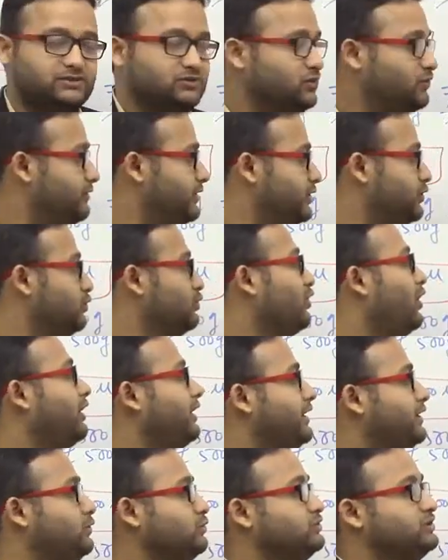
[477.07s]
so we do not
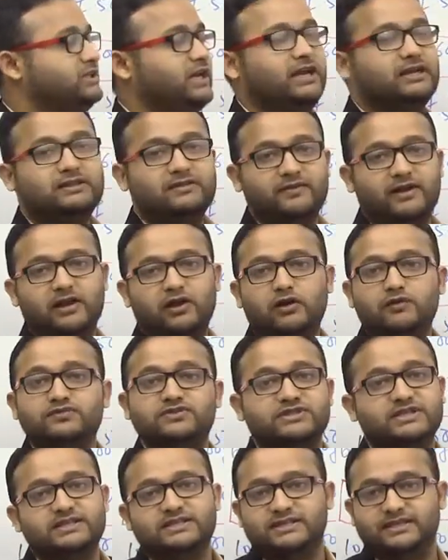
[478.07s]
need to check the value of
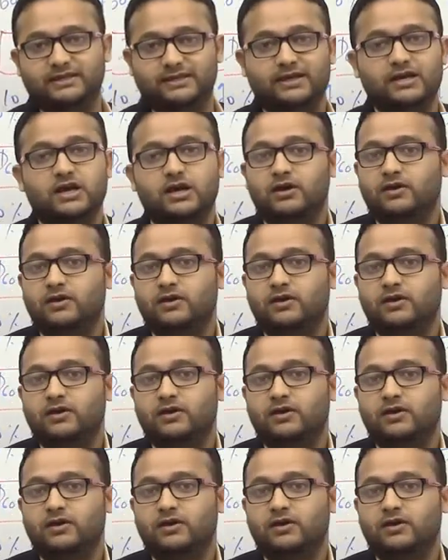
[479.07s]
CC.